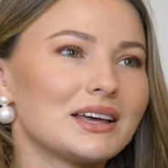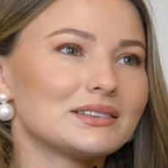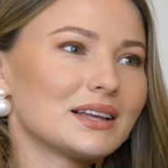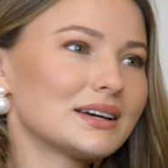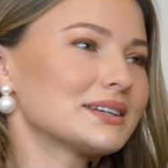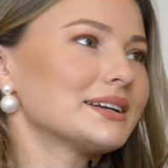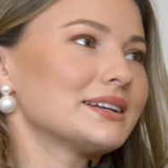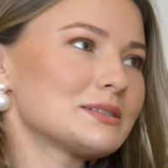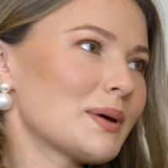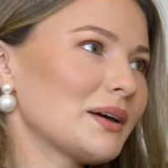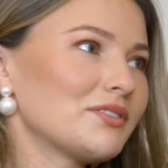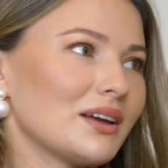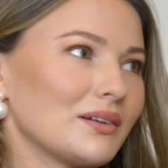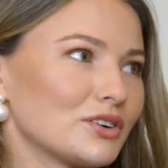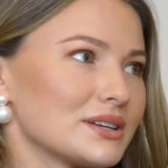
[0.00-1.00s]
London is my
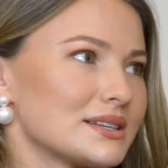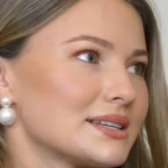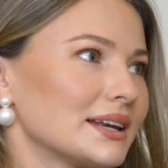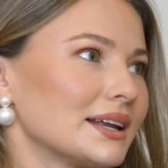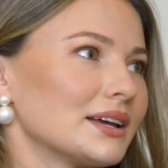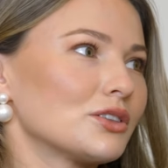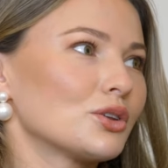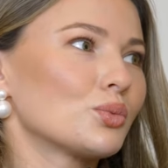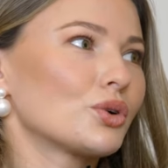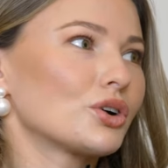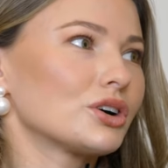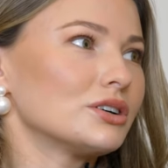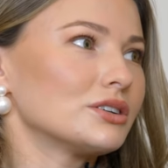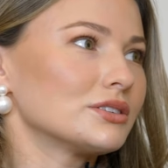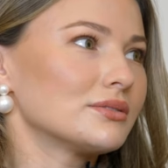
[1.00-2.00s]
favorite city in the
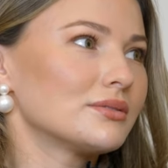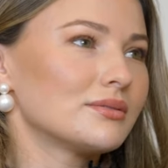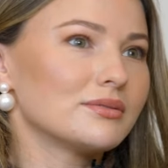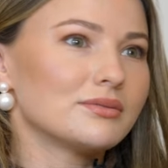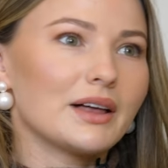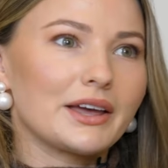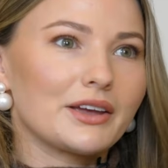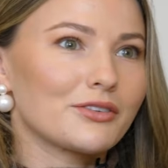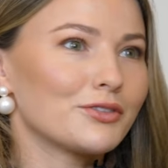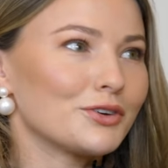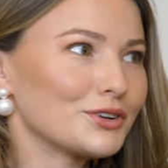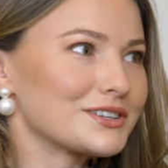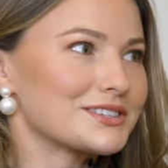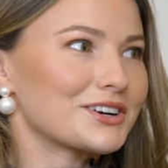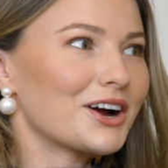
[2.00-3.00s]
world, like,
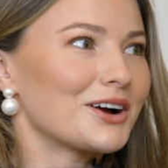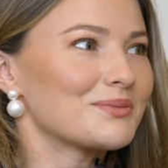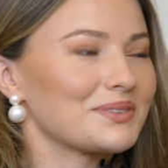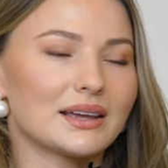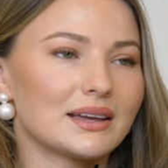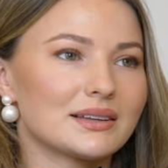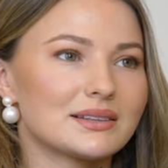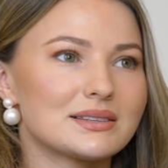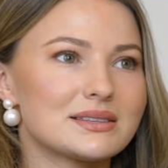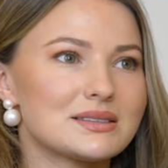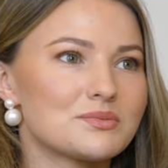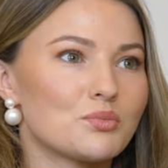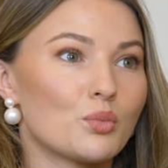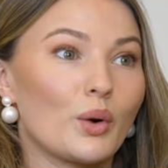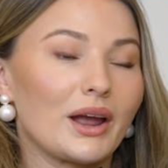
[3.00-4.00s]
full stop. It's
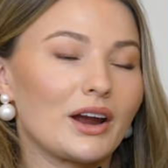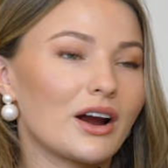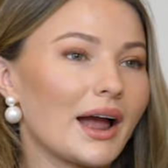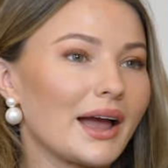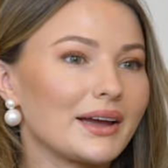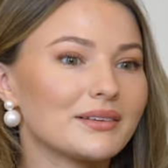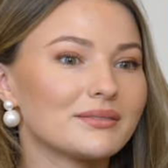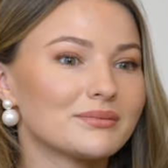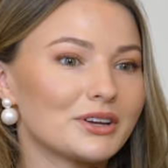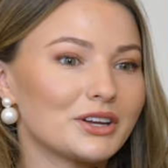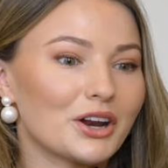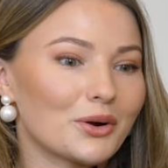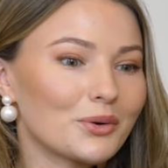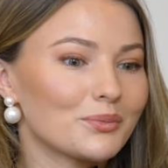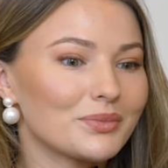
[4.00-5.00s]
where I, you
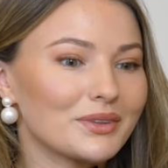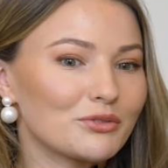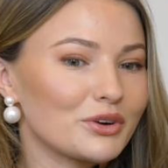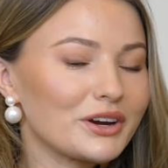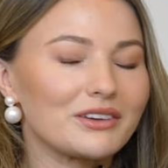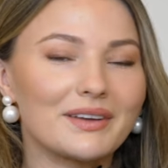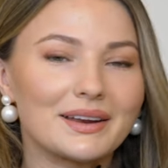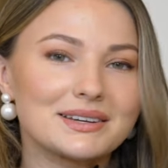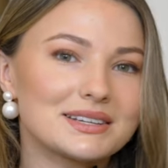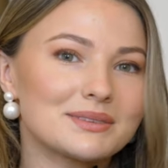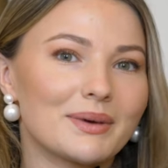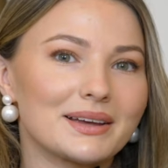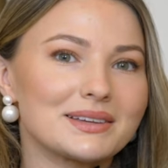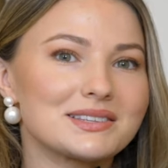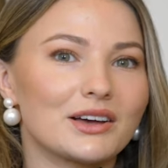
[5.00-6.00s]
know, reinvented
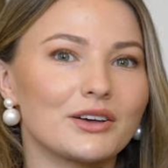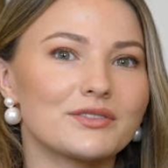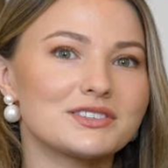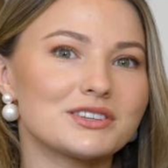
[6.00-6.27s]
myself.